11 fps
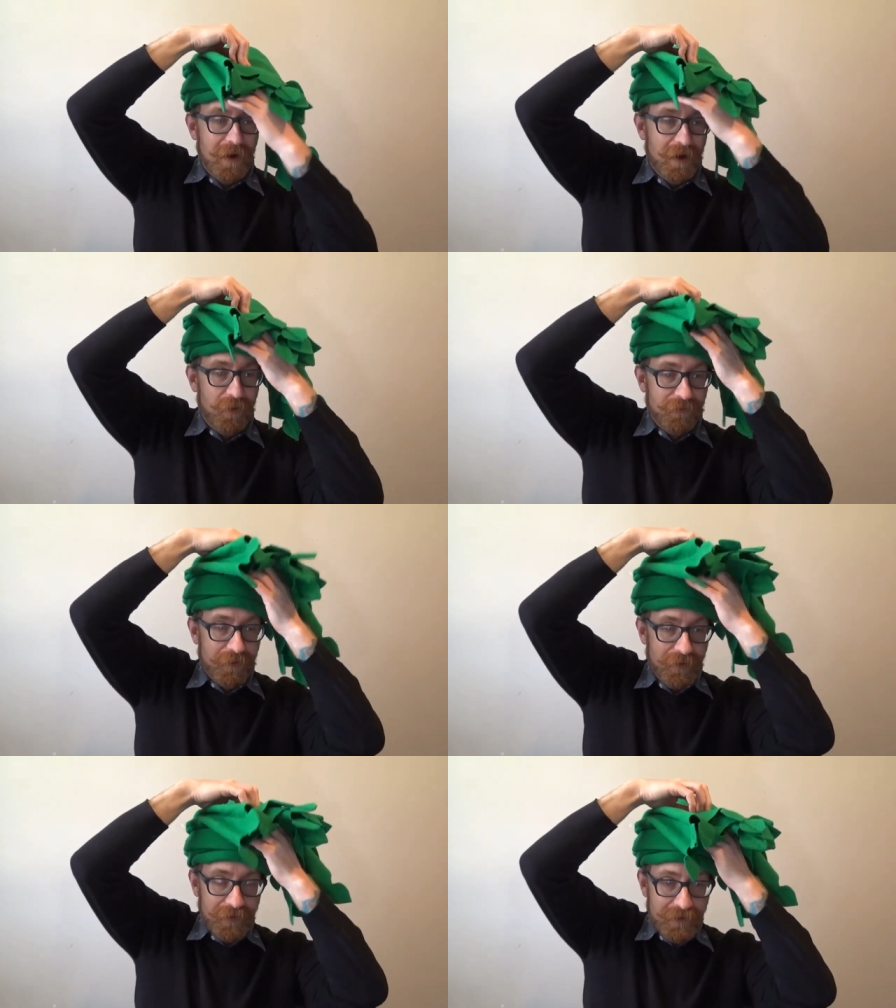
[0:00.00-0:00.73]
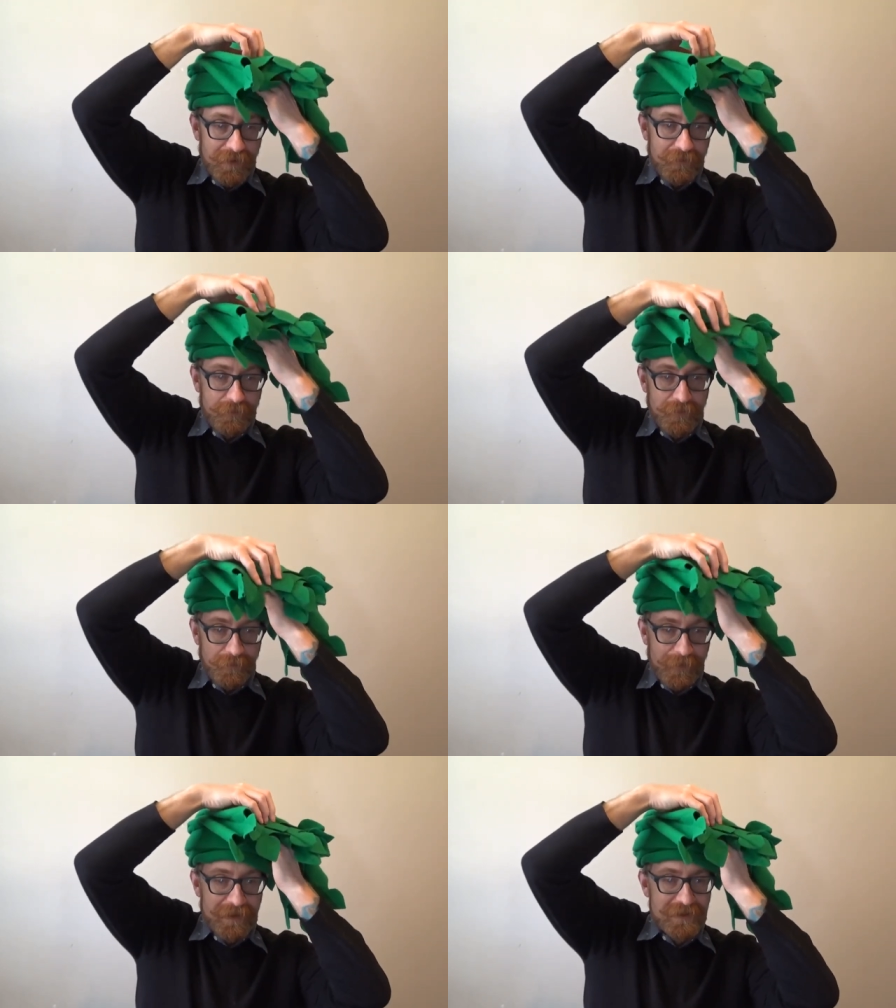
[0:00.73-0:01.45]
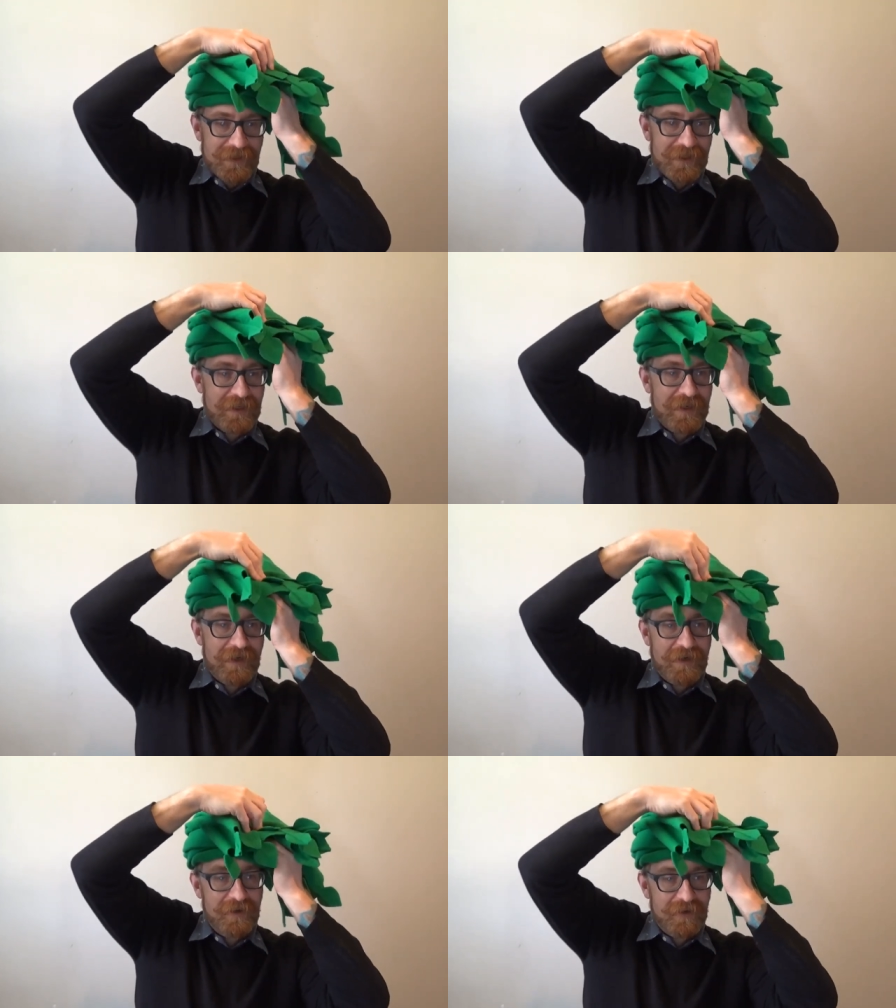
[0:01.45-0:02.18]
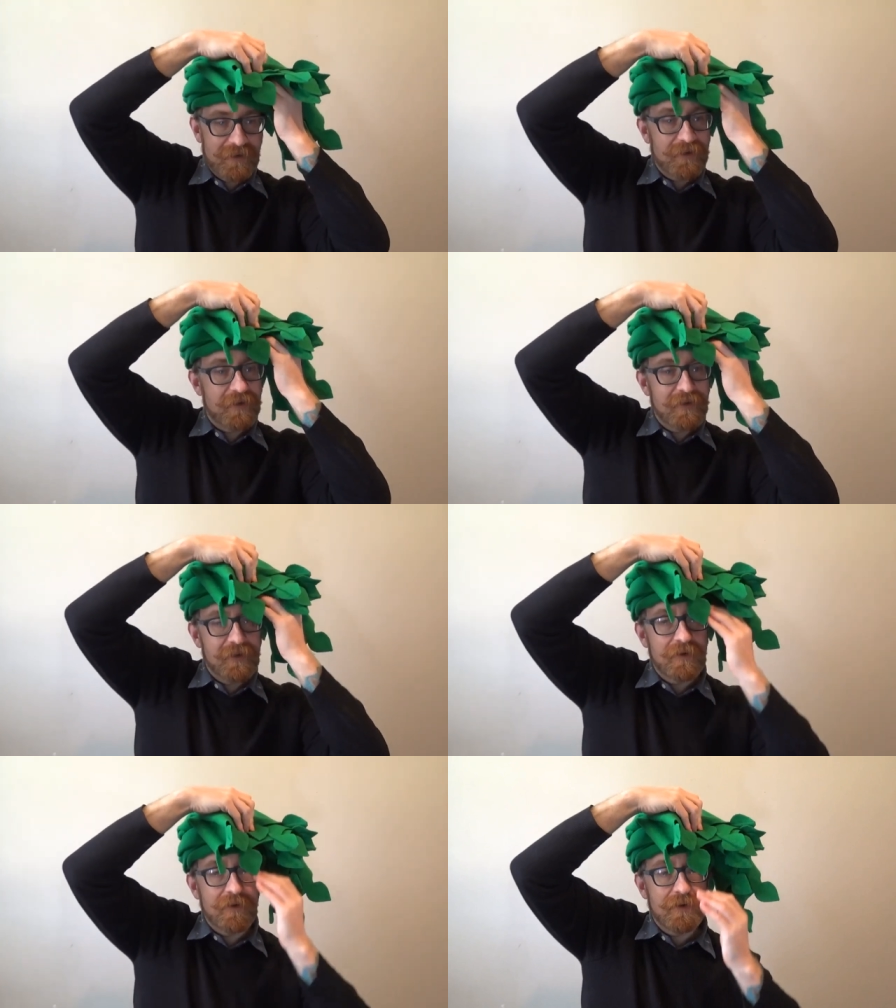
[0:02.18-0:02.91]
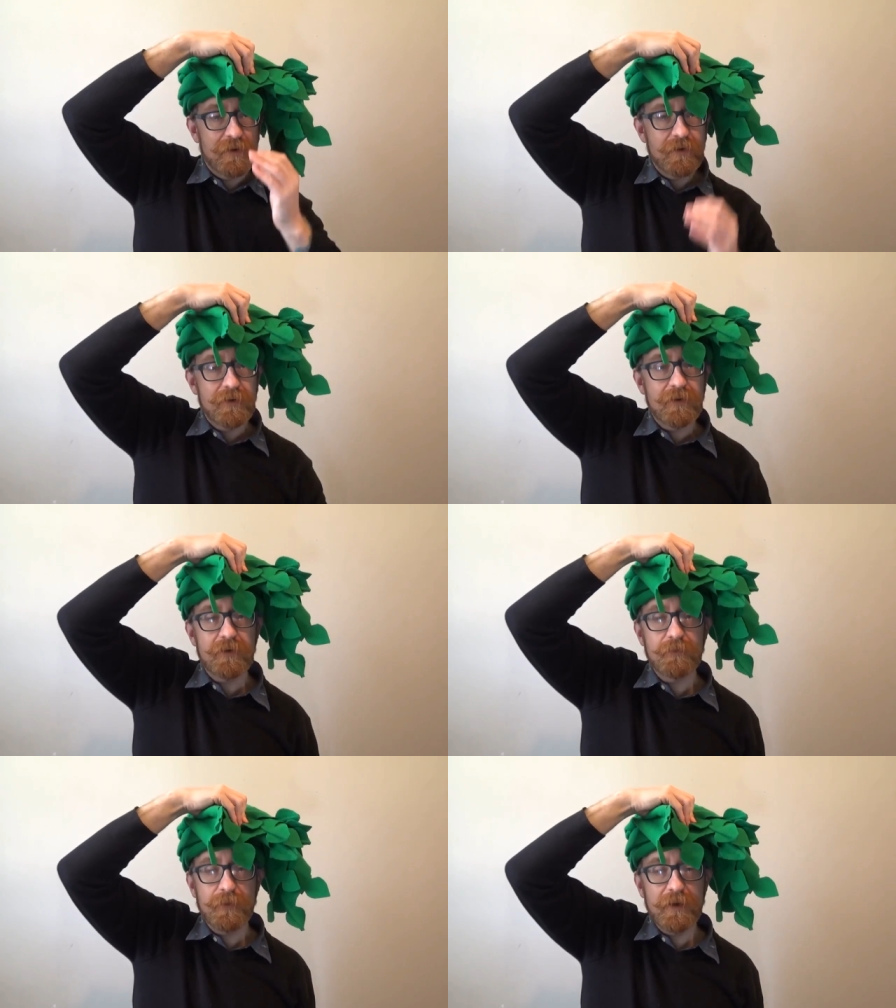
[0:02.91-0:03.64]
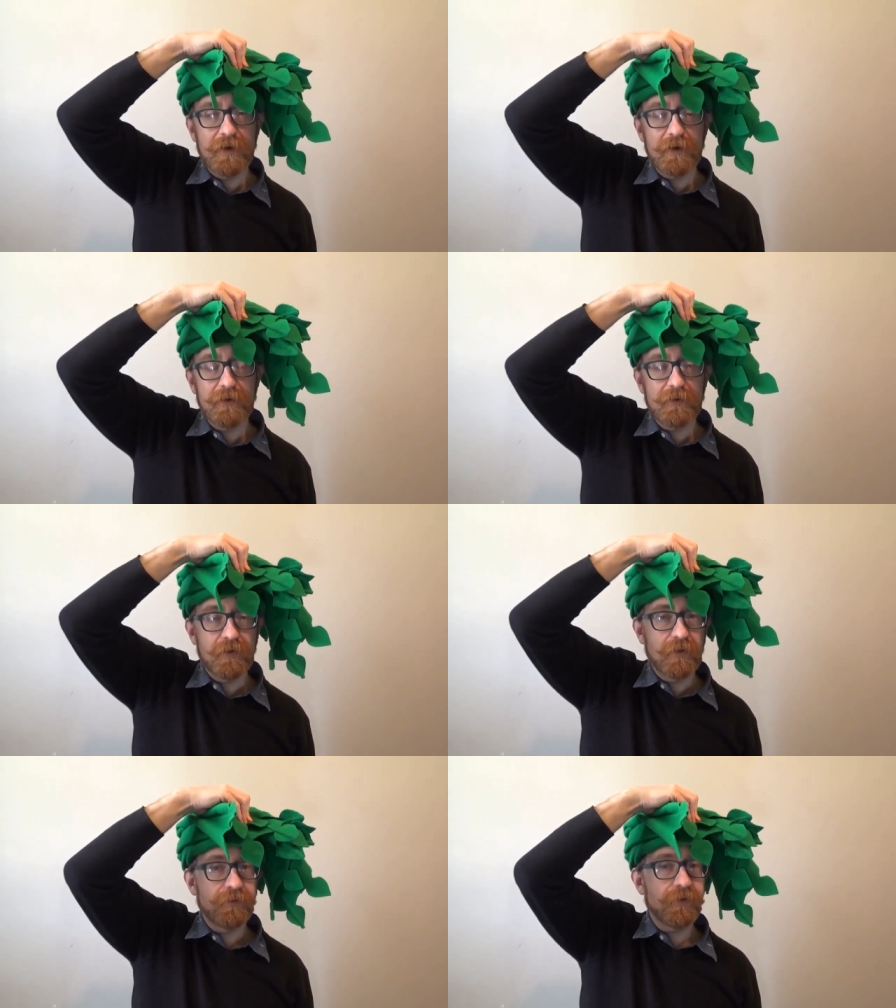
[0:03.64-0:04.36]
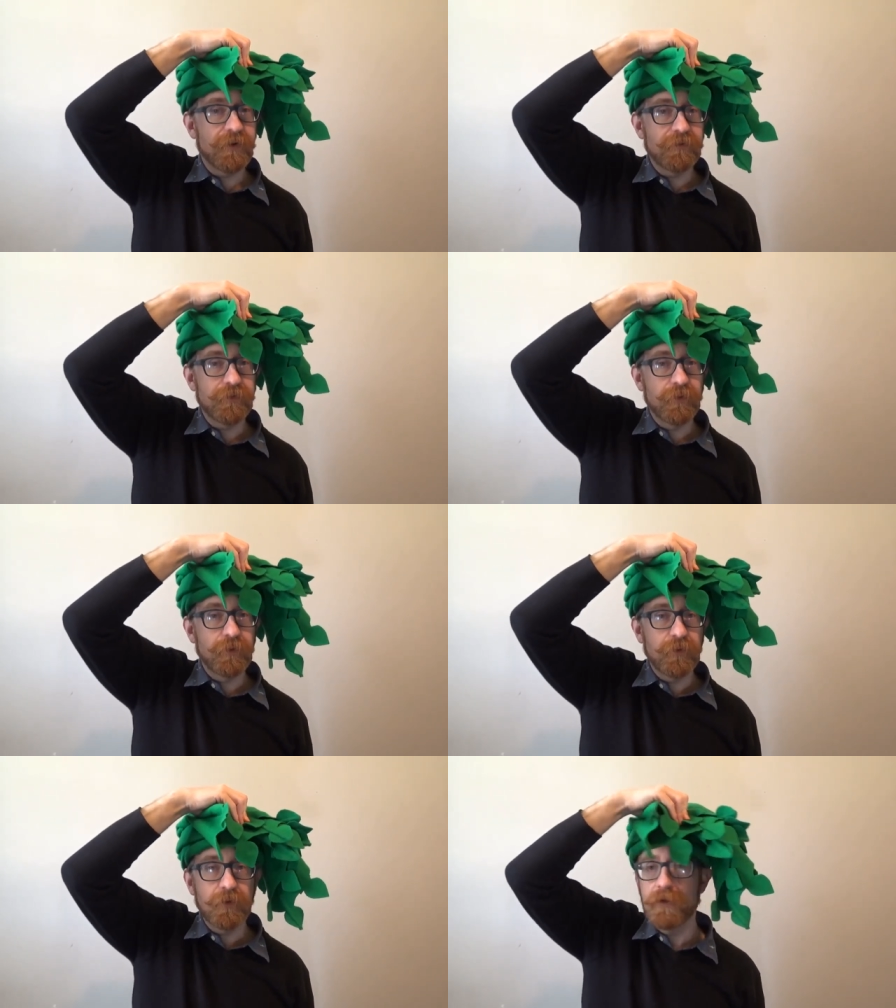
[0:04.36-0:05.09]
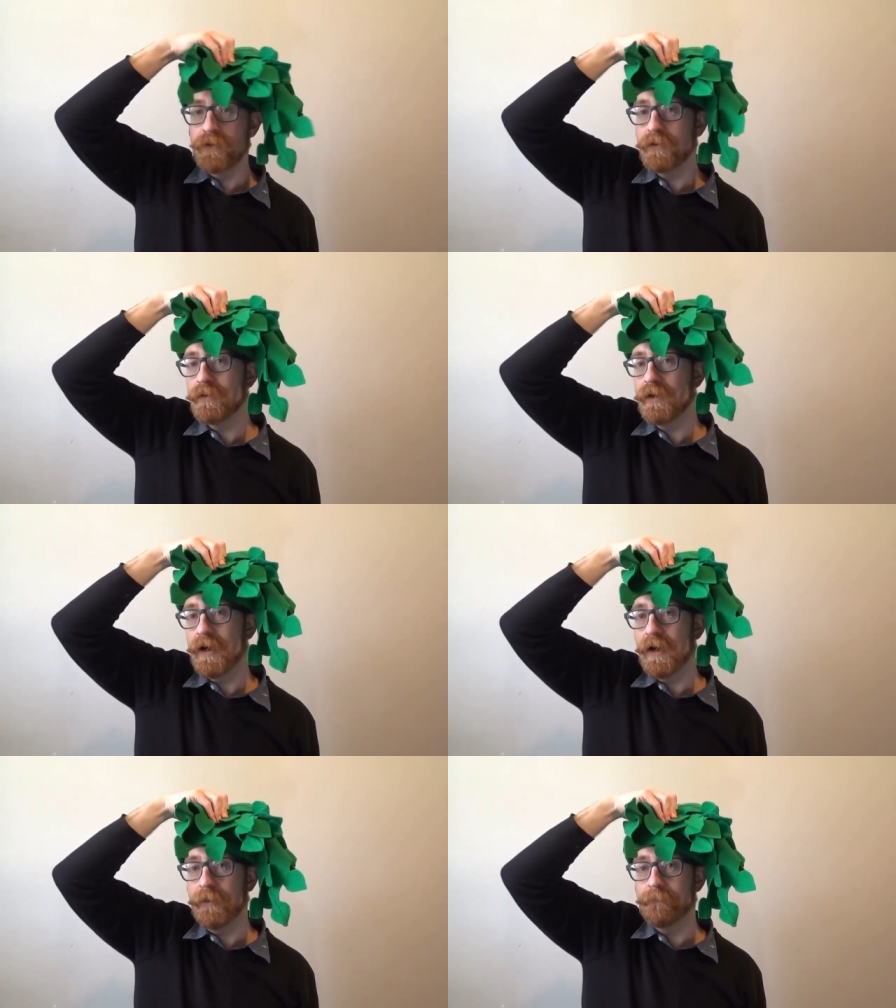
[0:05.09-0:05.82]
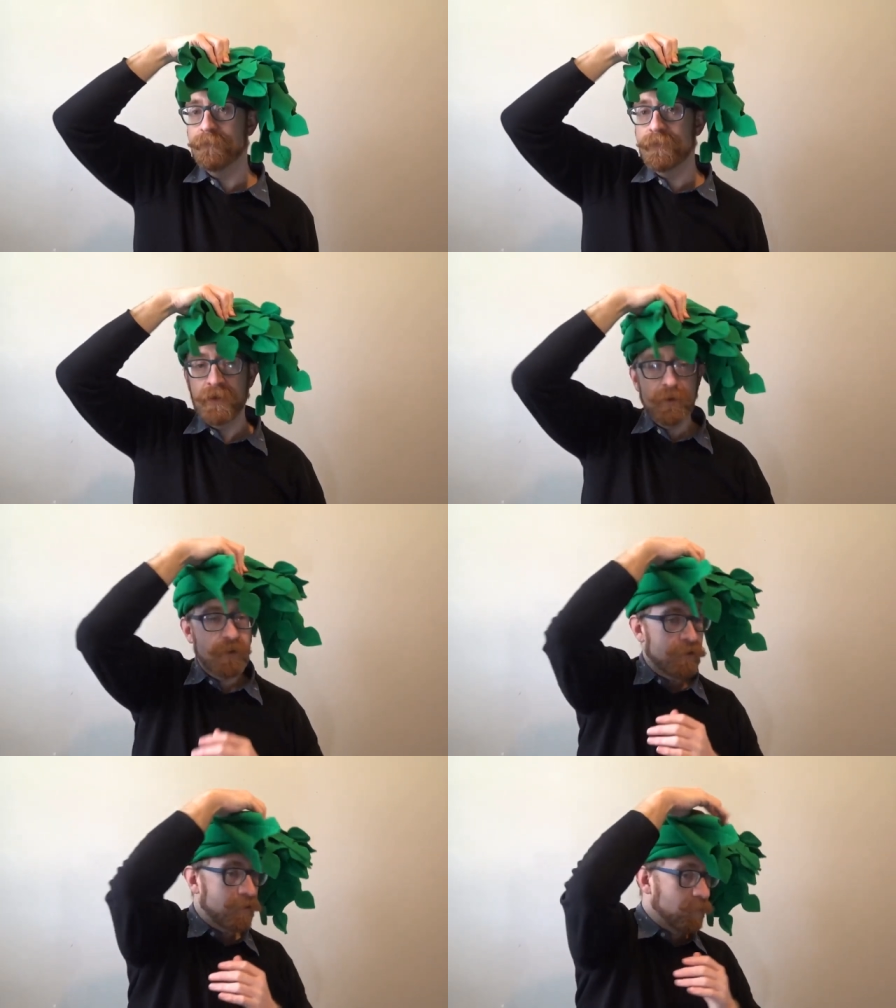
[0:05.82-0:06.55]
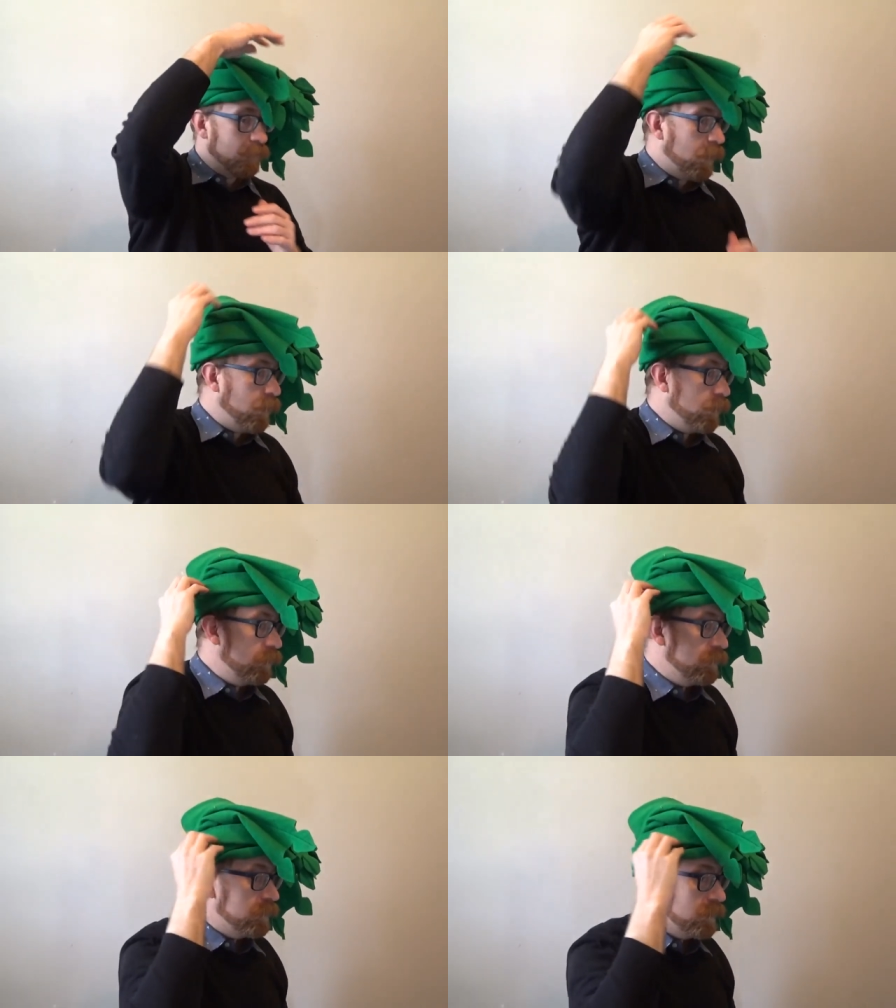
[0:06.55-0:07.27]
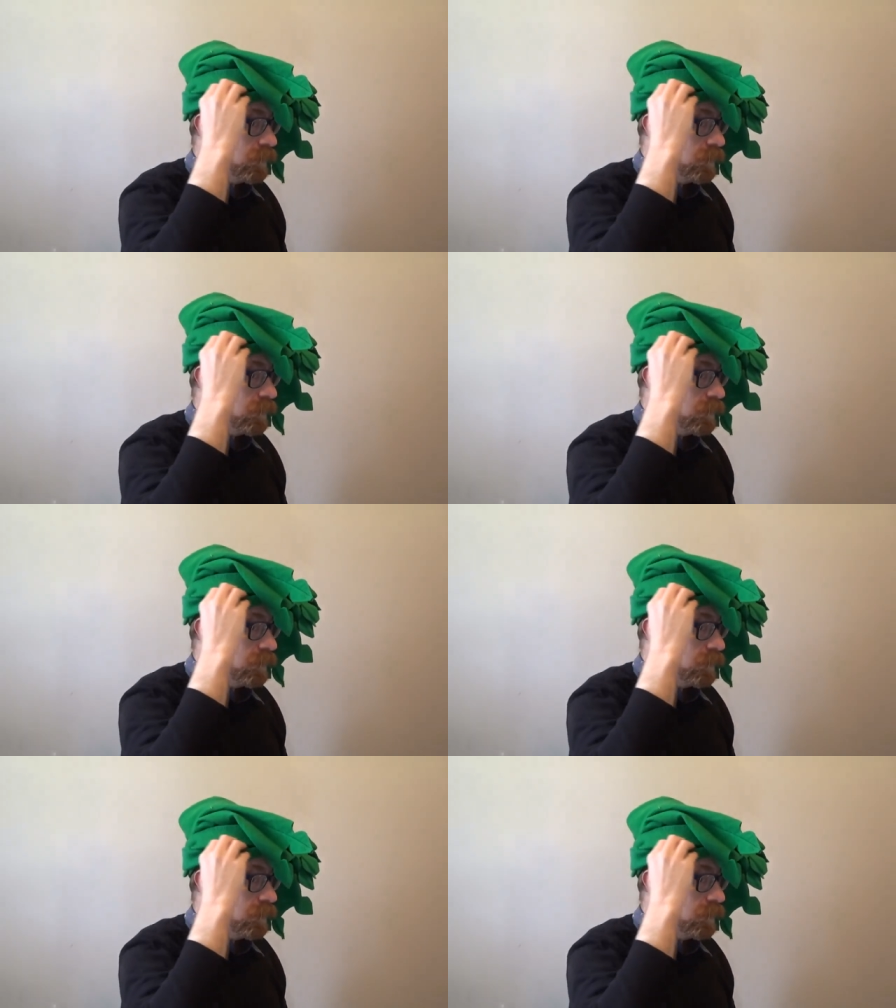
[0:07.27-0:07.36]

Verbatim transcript: However, put a badge here, pin it to the front of your um, your roll,